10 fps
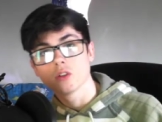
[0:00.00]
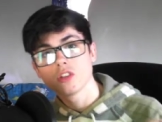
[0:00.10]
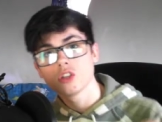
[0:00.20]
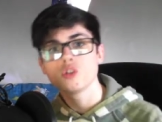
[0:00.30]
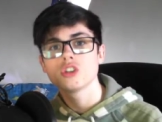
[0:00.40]
And
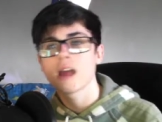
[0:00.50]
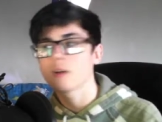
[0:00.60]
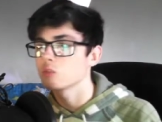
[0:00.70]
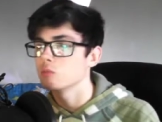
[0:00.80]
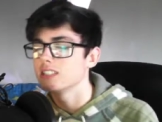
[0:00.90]
this huge
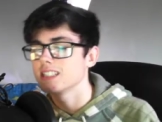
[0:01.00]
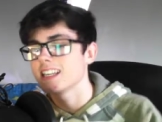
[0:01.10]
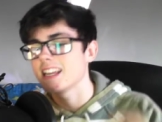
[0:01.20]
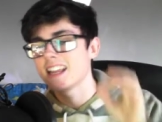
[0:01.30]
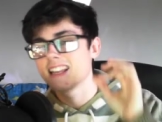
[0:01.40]
announcement
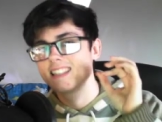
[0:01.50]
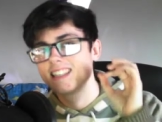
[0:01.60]
is